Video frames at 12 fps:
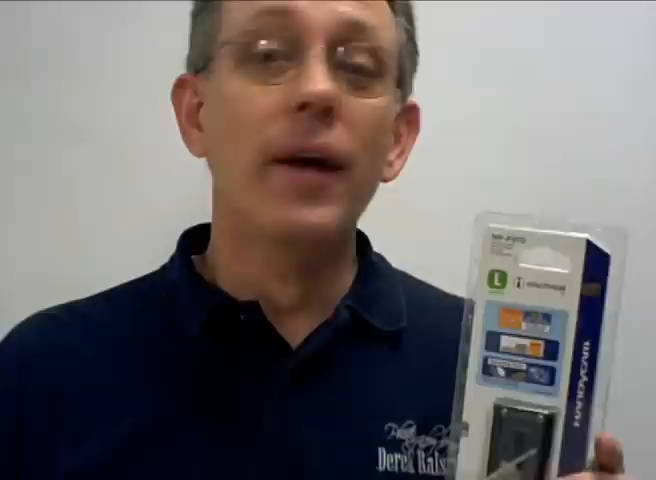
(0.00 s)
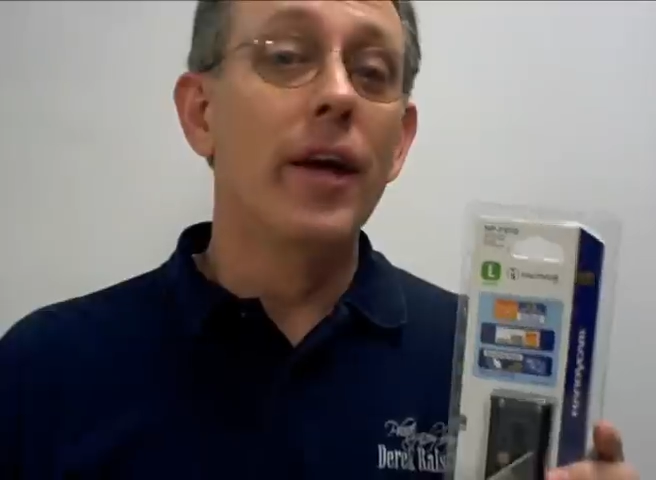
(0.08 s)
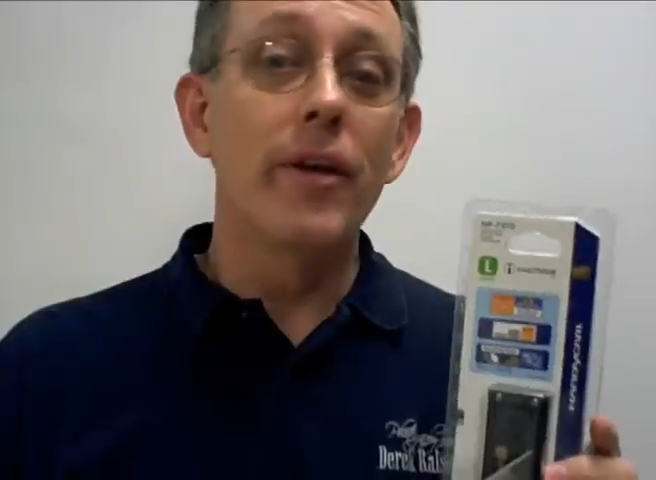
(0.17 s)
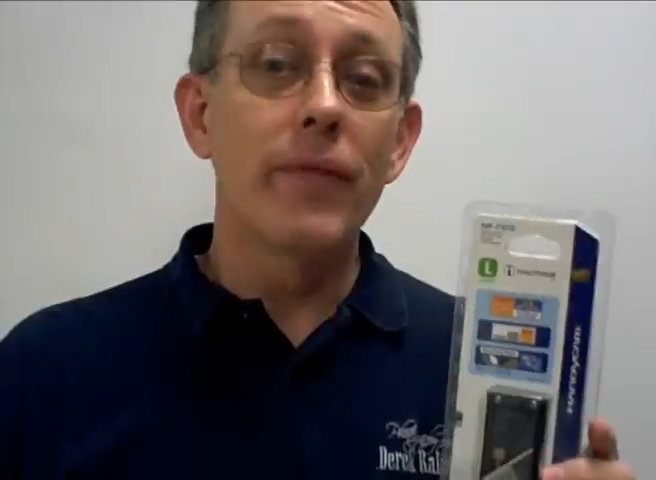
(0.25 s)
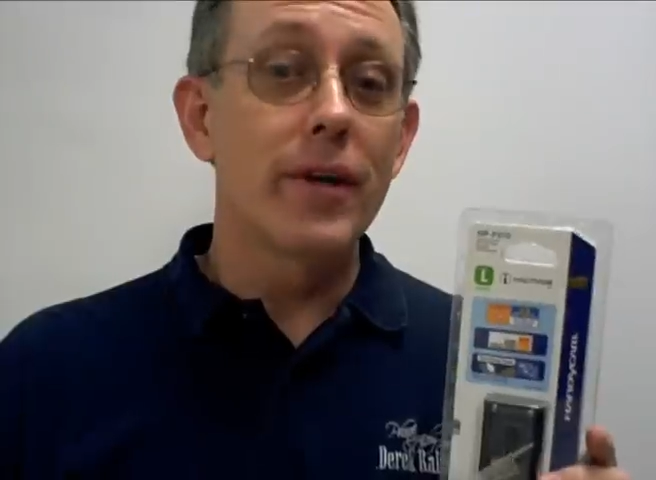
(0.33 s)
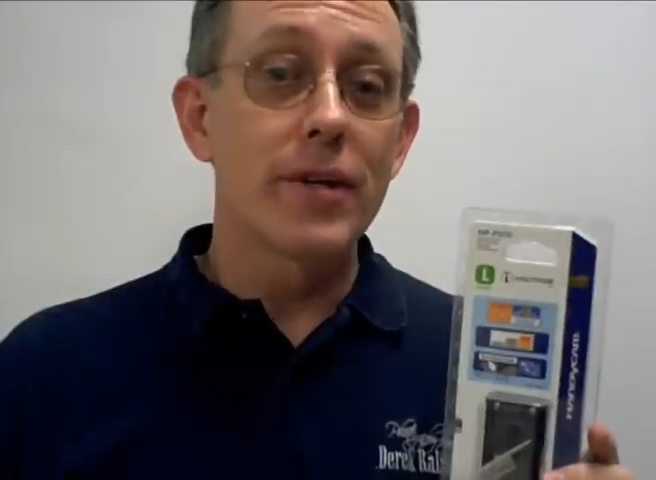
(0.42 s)

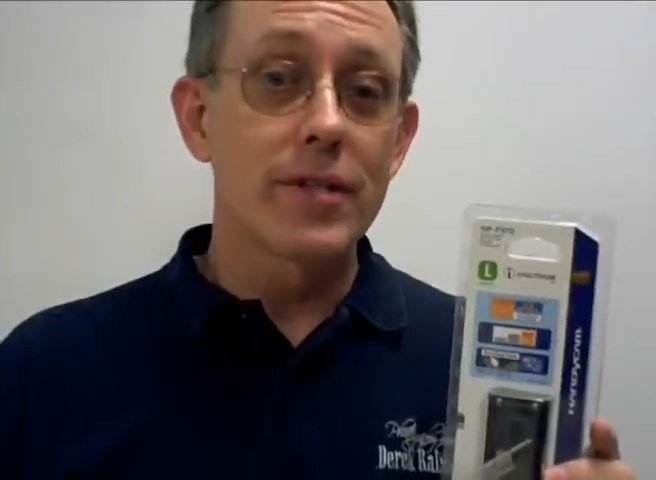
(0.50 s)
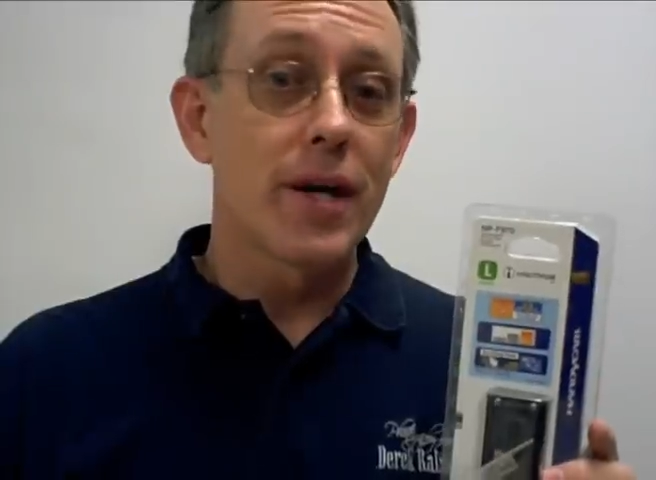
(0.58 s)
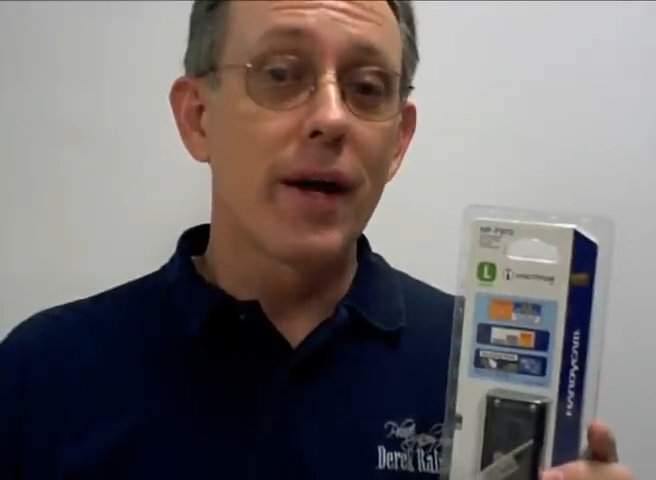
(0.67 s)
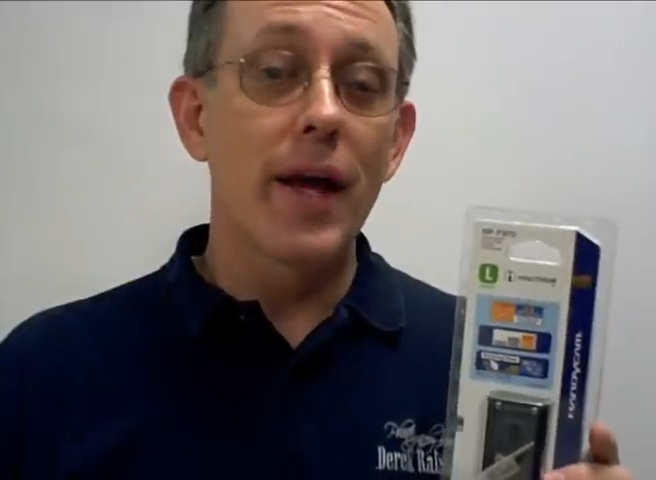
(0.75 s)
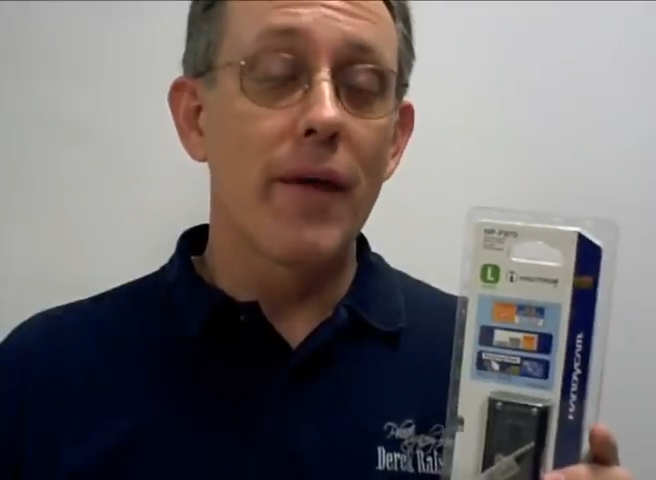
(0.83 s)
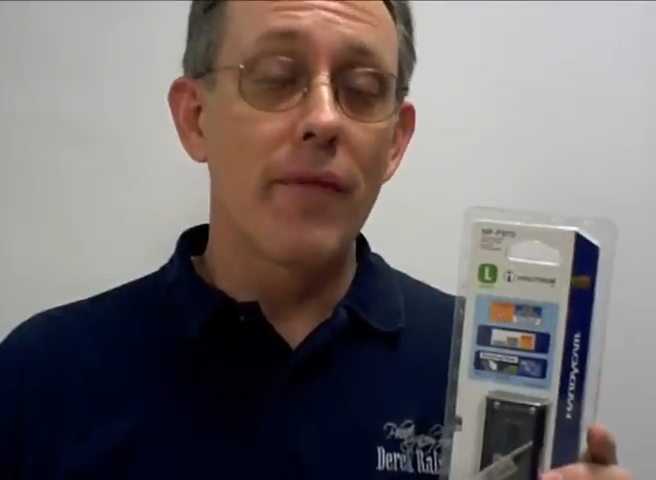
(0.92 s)
If it does
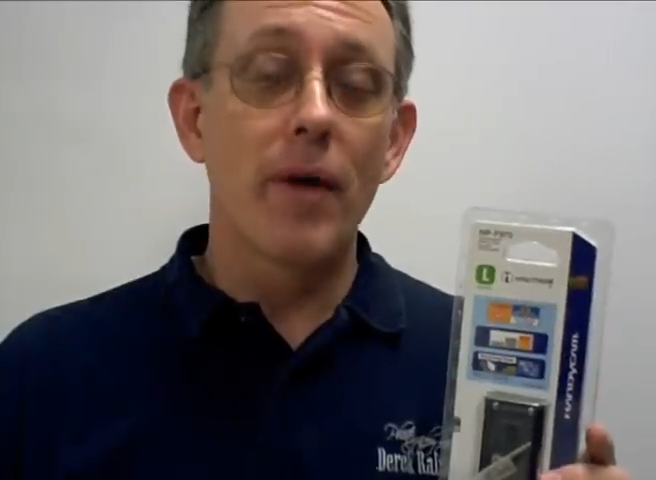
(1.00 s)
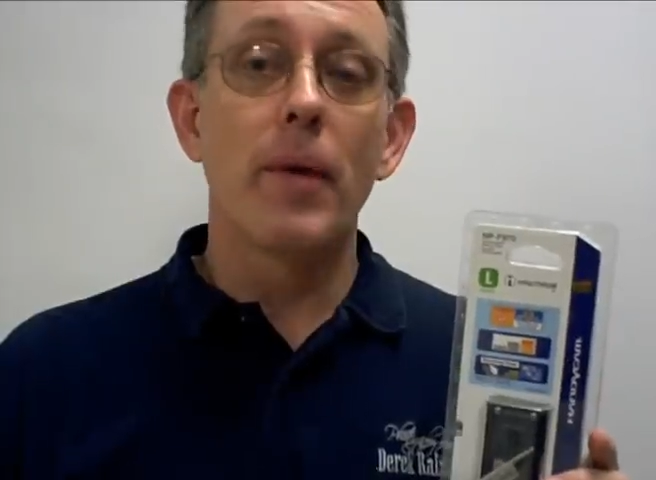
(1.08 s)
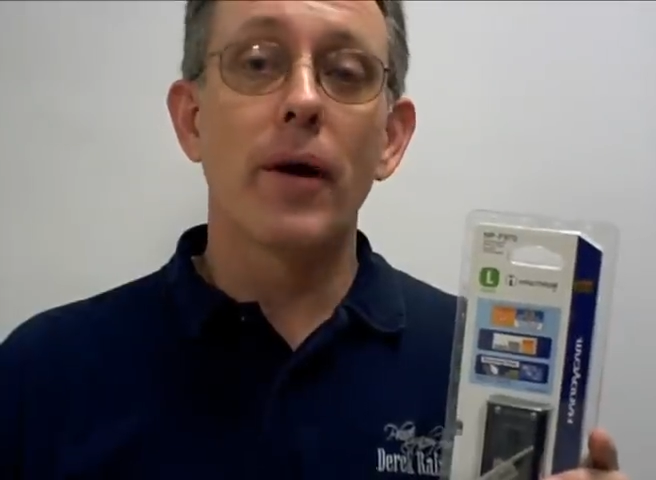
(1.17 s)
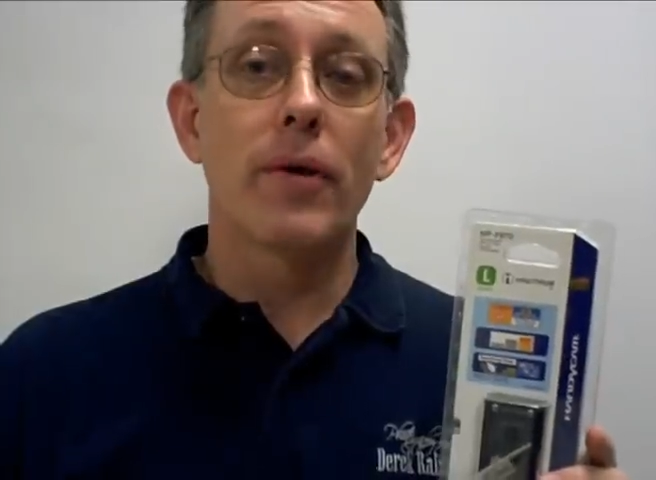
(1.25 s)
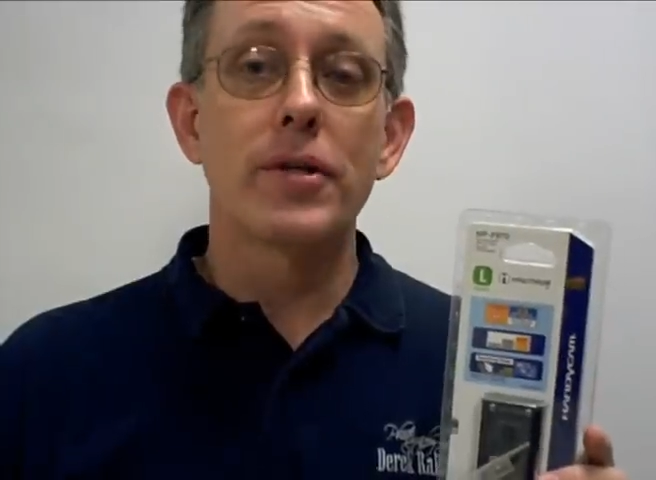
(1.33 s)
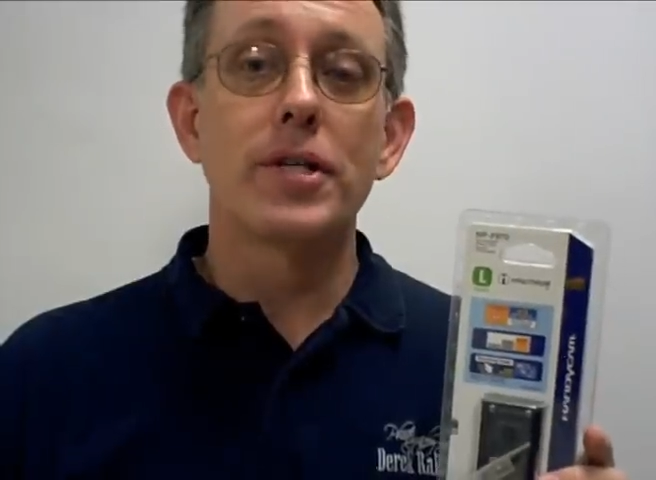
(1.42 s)
not have that
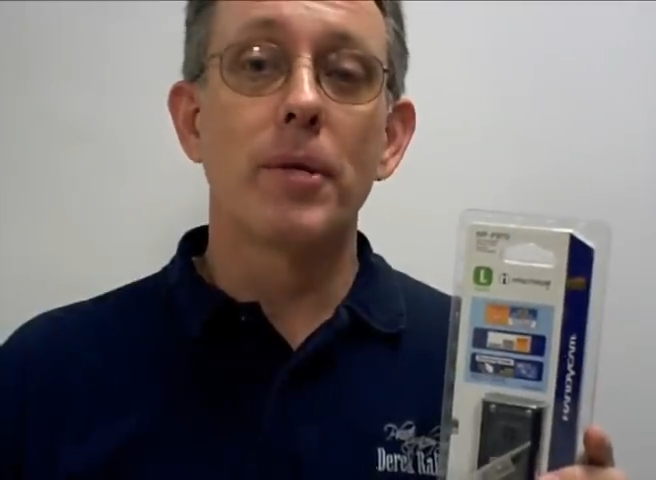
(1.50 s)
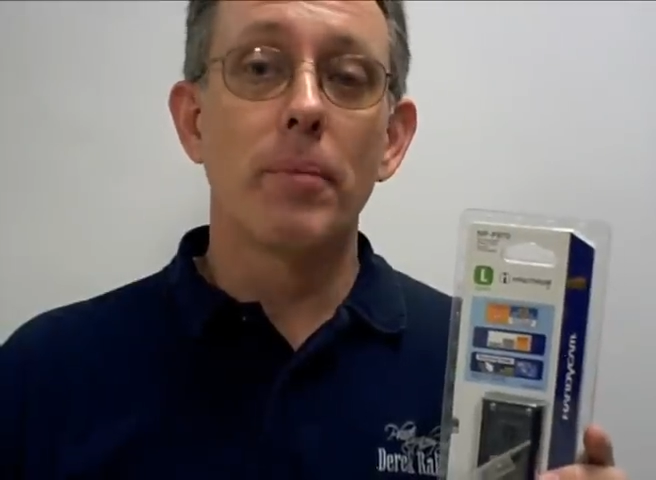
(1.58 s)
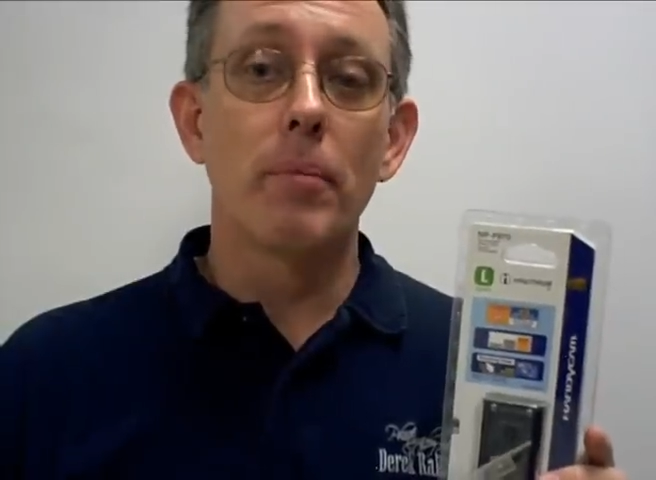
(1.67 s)
microchip